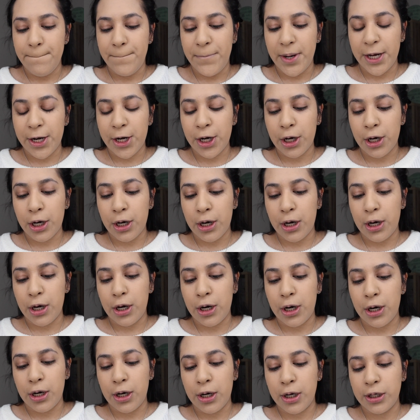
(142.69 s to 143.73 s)

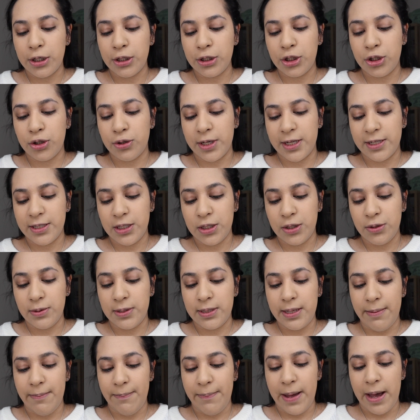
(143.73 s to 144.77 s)
Butter
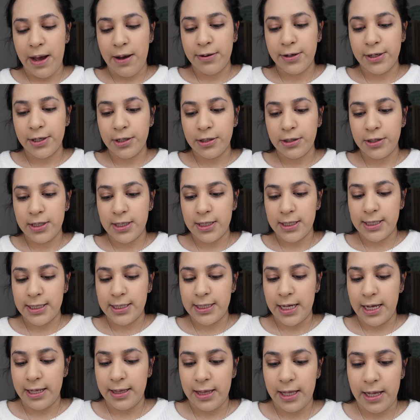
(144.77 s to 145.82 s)
Translucent Powder to
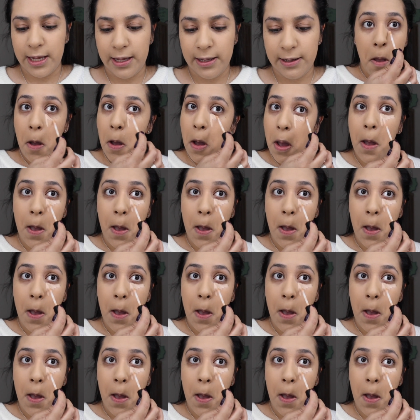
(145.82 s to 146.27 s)
set that.